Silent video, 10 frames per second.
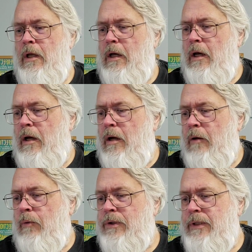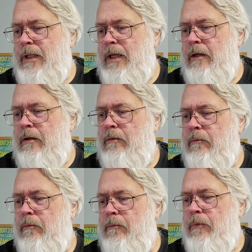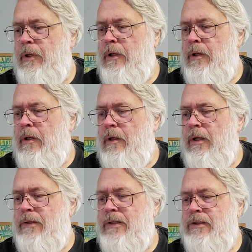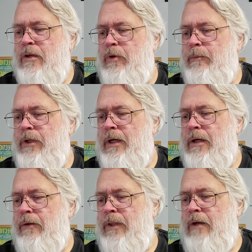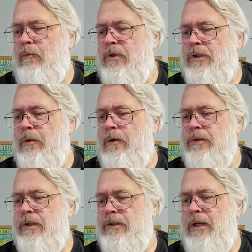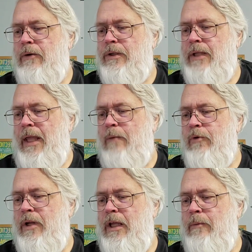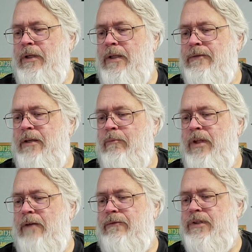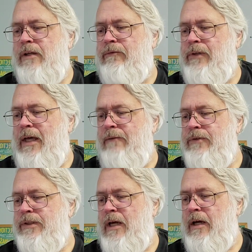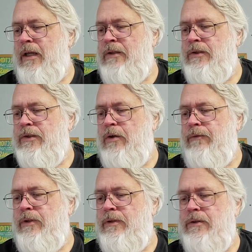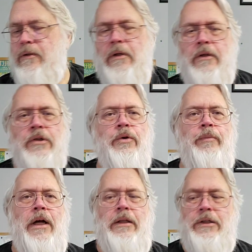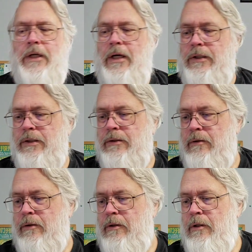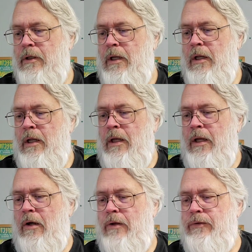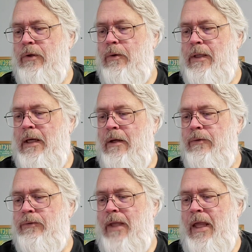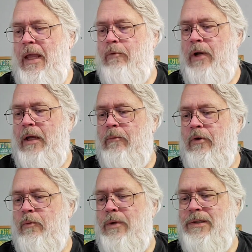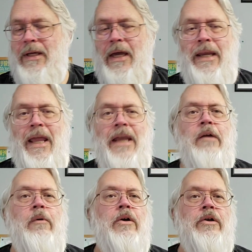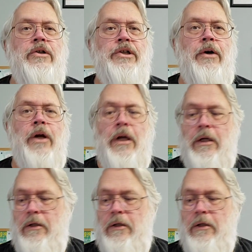Once again, it says, Abimelech then restores Sarah to Abraham and gives him gifts of livestock and servants to apologize. And also allows Abraham to reside anywhere in Gerar.